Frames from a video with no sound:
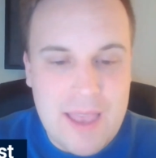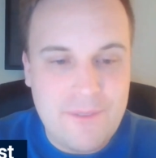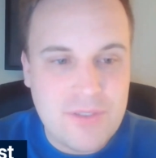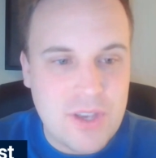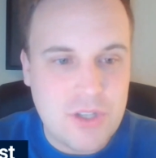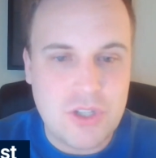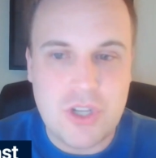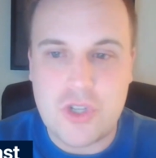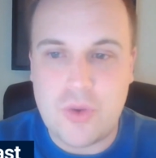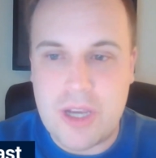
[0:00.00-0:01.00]
if such a
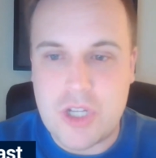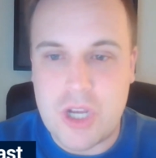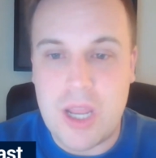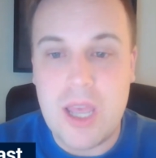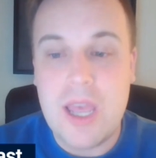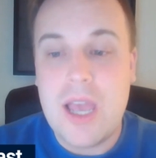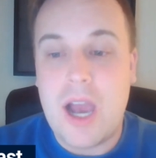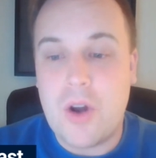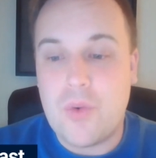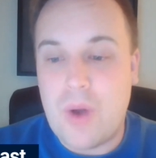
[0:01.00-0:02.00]
situation
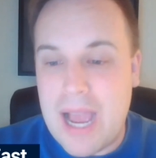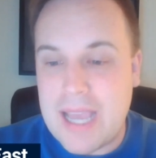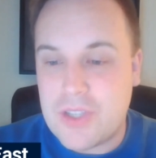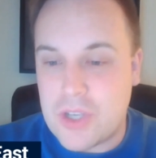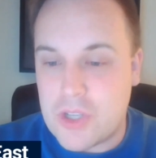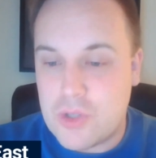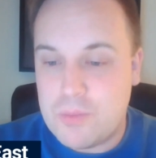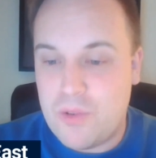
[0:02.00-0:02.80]
arises.